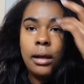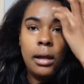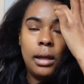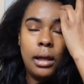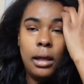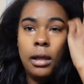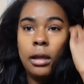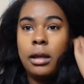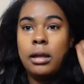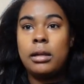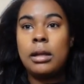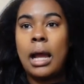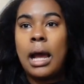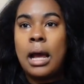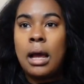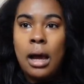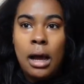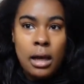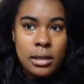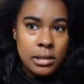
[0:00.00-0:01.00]
And
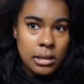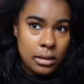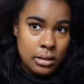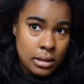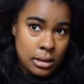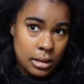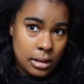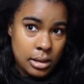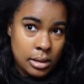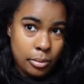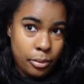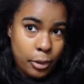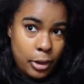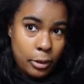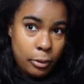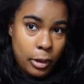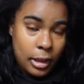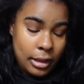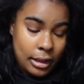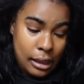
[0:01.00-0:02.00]
I also took some
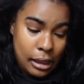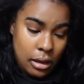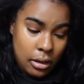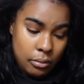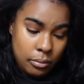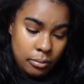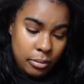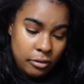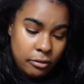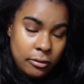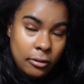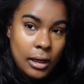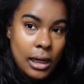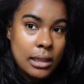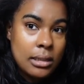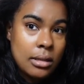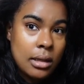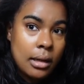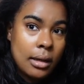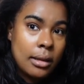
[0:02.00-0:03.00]
pre-workout before I
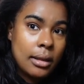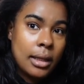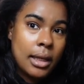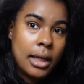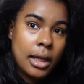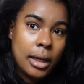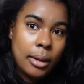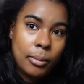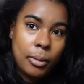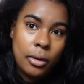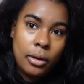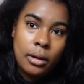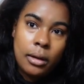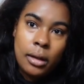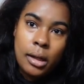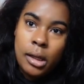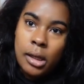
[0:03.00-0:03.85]
started the camera